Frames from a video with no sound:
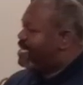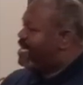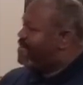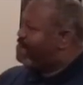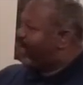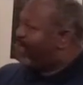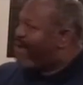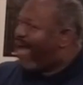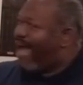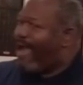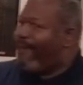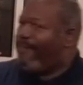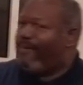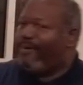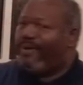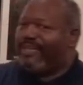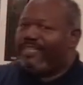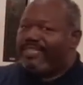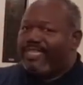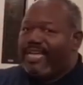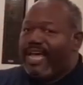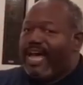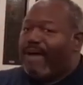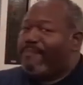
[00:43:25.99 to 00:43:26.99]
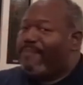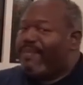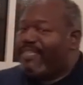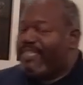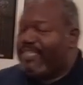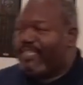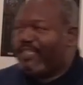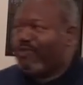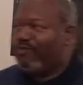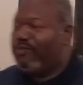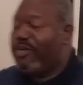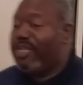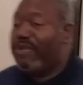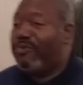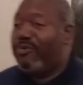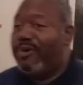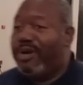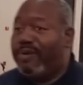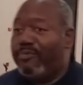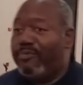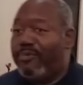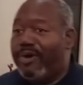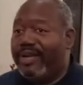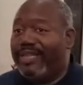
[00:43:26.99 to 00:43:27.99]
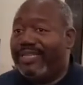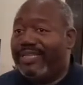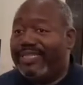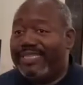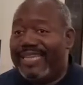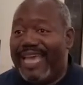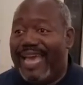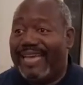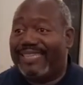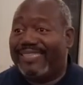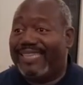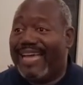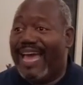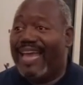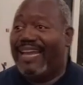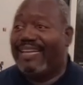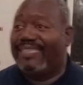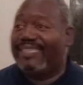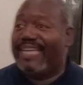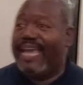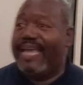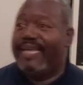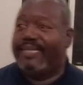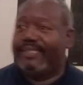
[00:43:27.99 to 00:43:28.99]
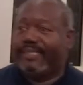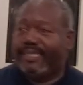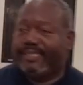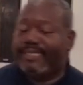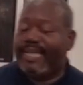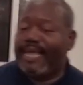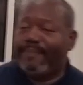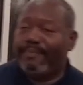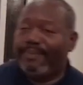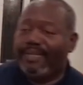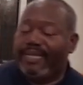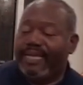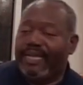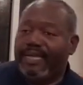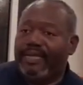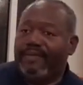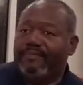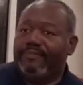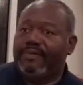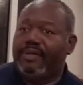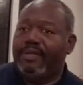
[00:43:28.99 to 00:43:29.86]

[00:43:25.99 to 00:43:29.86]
Bible and tug, but this is really where the text kind of takes us, I believe,